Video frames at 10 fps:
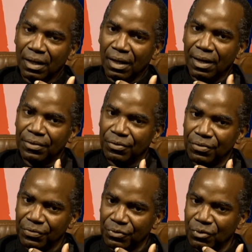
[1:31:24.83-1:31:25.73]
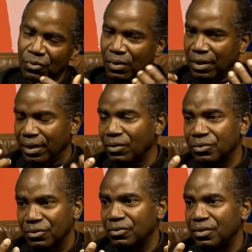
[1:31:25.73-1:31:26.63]
either through an
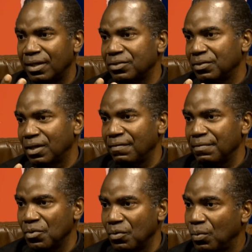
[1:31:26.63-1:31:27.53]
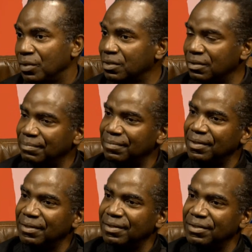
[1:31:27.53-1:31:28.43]
elder naturally having more wisdom
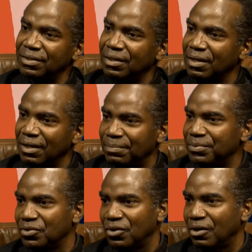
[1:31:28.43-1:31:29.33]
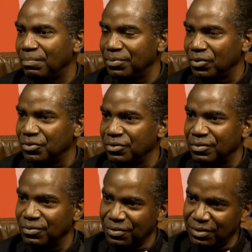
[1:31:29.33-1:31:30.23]
than this young upstart
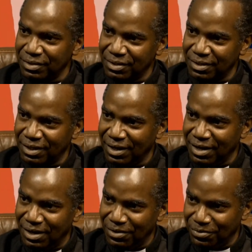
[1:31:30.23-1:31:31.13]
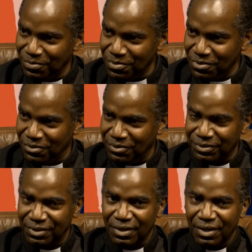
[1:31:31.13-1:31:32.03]
person who thinks that they can conquer the world,